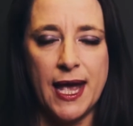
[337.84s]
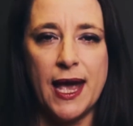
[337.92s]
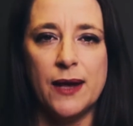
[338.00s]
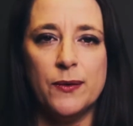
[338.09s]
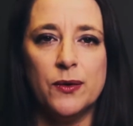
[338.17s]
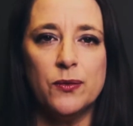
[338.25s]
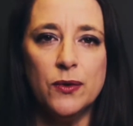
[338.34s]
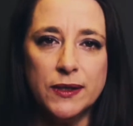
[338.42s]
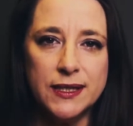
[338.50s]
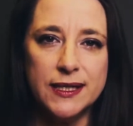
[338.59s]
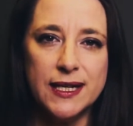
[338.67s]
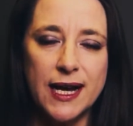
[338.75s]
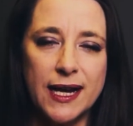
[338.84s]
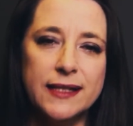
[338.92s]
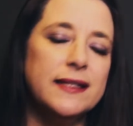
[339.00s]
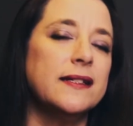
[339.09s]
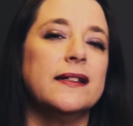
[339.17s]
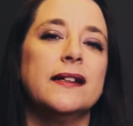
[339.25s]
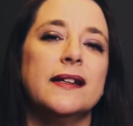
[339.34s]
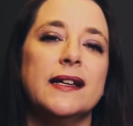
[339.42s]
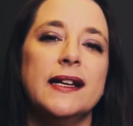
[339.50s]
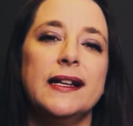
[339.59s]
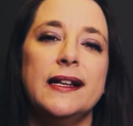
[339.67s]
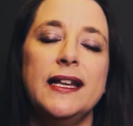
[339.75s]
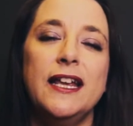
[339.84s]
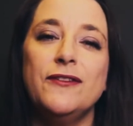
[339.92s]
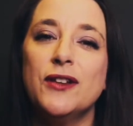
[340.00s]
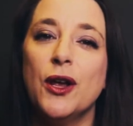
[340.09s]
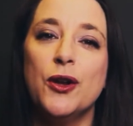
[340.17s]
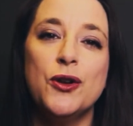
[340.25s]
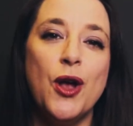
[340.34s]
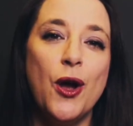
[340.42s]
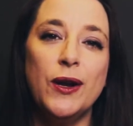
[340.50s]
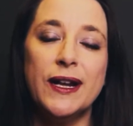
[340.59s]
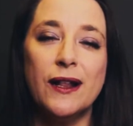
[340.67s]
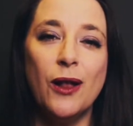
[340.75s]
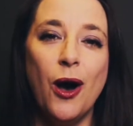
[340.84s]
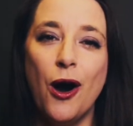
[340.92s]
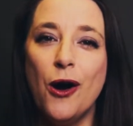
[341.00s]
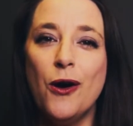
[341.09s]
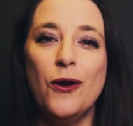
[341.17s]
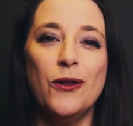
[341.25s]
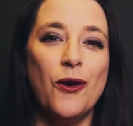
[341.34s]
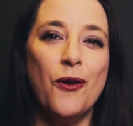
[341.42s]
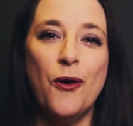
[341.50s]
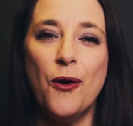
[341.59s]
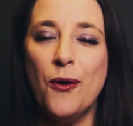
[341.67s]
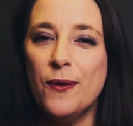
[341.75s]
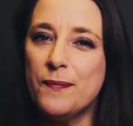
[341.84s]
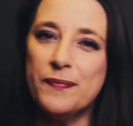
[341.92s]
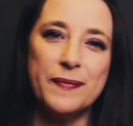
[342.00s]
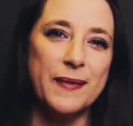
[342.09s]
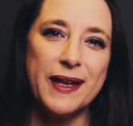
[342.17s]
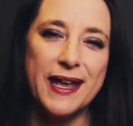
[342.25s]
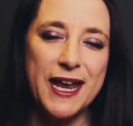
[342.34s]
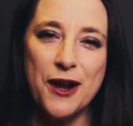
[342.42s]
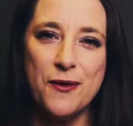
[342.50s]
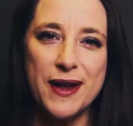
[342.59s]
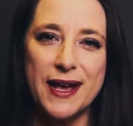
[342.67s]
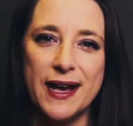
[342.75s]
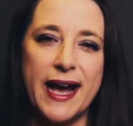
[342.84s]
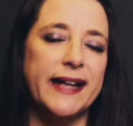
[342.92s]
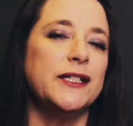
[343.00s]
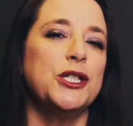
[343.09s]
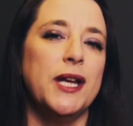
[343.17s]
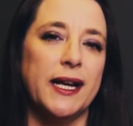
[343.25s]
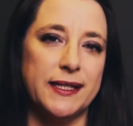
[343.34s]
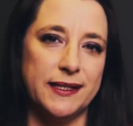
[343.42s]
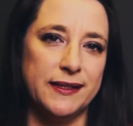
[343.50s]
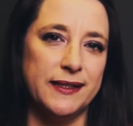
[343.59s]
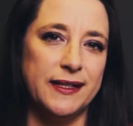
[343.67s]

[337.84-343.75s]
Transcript: And what water does, it leaves no little hole or area unchecked.